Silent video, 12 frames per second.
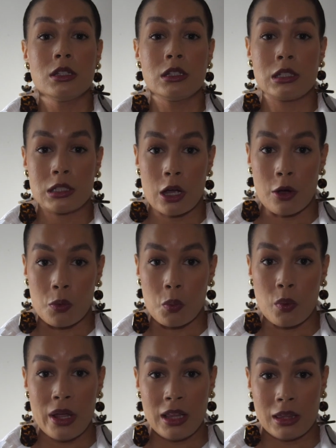So
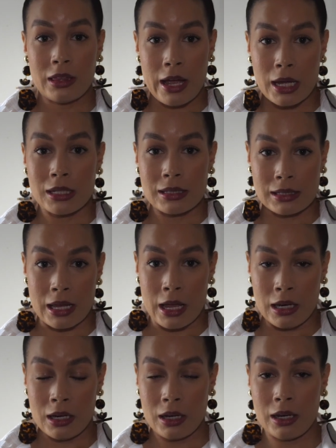with that
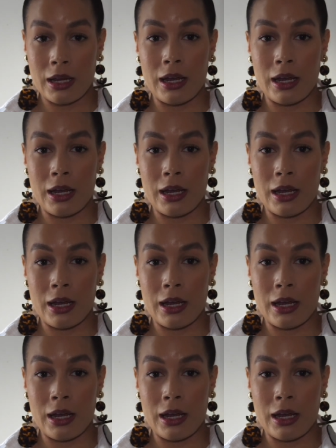said,